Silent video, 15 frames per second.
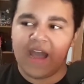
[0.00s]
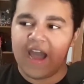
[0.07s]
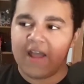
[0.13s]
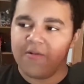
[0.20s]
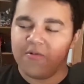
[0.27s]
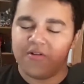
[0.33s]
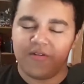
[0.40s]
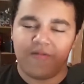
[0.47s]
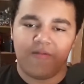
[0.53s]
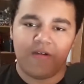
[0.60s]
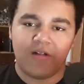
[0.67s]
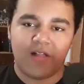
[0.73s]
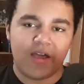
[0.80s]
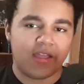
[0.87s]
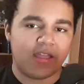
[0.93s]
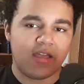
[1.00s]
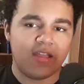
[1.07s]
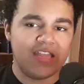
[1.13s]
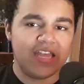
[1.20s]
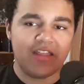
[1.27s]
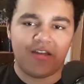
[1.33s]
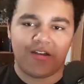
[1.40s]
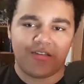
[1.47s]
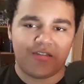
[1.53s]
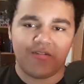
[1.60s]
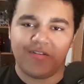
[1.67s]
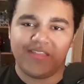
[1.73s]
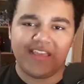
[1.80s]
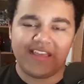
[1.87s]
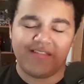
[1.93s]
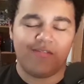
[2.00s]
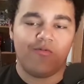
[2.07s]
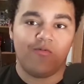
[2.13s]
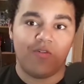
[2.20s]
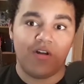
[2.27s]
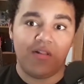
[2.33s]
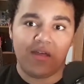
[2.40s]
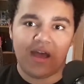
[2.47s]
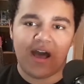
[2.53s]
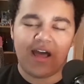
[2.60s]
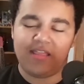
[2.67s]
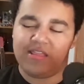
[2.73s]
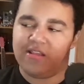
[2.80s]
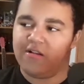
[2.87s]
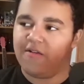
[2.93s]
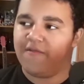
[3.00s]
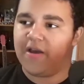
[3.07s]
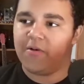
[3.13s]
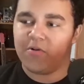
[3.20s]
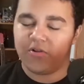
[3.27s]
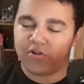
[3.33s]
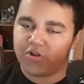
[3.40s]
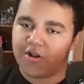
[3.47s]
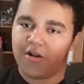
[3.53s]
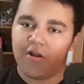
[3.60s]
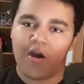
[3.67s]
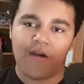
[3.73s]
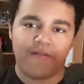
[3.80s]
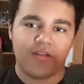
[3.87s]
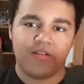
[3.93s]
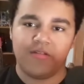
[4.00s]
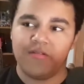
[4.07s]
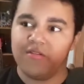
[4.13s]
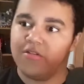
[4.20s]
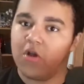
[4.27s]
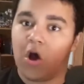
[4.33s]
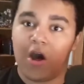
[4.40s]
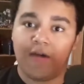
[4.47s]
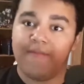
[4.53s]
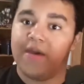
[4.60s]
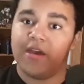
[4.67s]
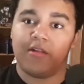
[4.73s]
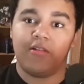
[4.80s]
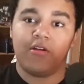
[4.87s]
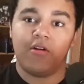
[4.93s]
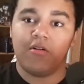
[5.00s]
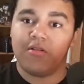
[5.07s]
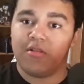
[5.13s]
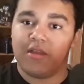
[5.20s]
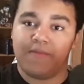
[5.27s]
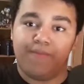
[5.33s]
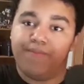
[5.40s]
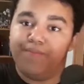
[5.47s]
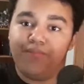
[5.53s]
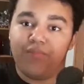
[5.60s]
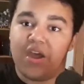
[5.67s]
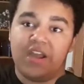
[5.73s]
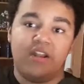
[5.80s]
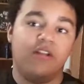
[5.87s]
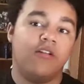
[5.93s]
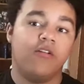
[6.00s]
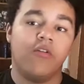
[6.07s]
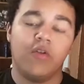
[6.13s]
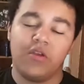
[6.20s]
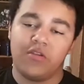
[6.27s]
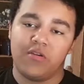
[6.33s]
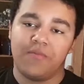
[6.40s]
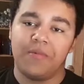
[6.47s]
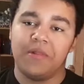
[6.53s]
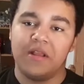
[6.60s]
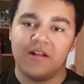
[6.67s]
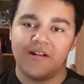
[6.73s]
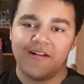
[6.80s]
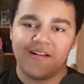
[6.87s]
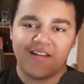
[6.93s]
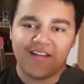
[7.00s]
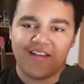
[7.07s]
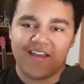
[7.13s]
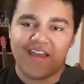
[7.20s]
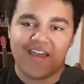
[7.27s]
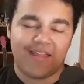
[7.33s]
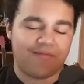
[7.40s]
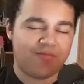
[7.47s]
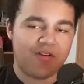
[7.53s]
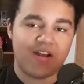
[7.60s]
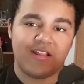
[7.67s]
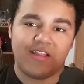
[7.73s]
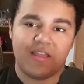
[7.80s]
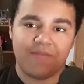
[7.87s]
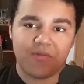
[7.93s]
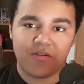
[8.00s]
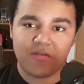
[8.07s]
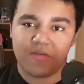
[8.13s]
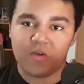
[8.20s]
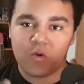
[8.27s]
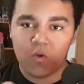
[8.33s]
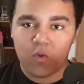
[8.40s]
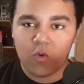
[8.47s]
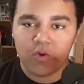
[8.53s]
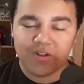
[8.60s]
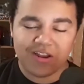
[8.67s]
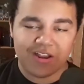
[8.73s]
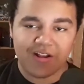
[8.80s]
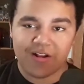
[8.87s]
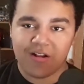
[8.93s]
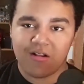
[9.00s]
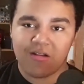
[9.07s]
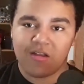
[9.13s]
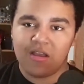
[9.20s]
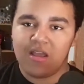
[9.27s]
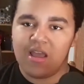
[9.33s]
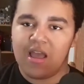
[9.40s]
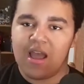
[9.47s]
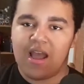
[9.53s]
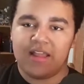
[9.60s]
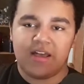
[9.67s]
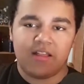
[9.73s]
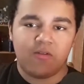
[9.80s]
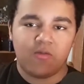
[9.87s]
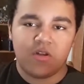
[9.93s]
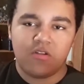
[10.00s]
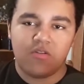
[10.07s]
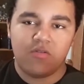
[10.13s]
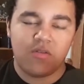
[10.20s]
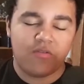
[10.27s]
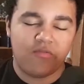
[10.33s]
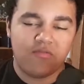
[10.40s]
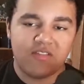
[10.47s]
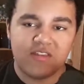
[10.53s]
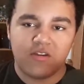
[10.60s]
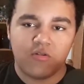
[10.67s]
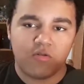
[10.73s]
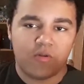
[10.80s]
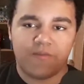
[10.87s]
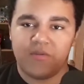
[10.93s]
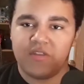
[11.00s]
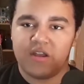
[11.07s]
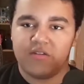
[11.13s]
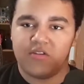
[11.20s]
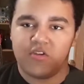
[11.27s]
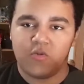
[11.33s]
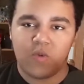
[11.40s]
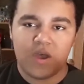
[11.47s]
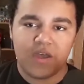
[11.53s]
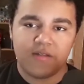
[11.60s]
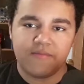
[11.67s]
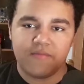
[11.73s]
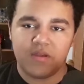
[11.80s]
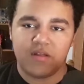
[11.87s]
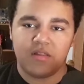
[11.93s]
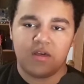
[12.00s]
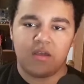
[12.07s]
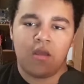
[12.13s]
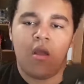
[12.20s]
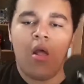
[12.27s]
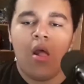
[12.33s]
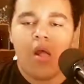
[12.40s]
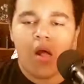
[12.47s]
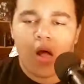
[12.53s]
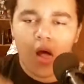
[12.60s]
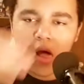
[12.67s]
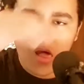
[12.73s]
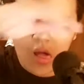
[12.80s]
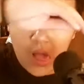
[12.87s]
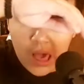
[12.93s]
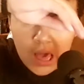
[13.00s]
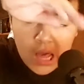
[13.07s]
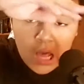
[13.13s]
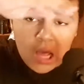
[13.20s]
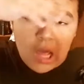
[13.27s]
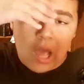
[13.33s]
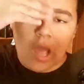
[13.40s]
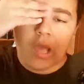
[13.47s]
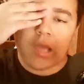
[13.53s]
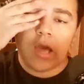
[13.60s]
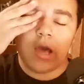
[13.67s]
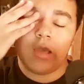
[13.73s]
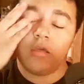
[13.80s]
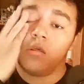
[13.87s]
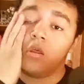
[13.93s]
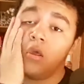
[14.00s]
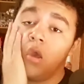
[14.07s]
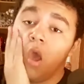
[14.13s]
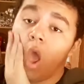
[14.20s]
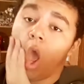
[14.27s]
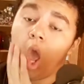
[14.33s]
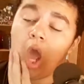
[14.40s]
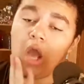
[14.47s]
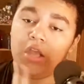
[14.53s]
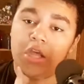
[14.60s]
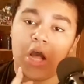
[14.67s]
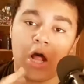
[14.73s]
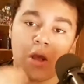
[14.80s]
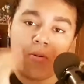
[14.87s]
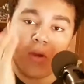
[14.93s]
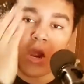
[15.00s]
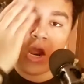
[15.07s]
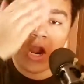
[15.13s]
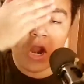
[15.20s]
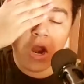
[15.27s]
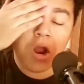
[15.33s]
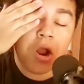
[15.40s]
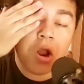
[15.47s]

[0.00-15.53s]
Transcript: I didn't really feel like it, and also it, it's really hot in here. If I were to shut it off, it automatically go to like 90 degrees up in here and I'm trying to keep it cool in here and I don't want to do this video dripping down sweat and being like, oh, hey guys, it's Batman,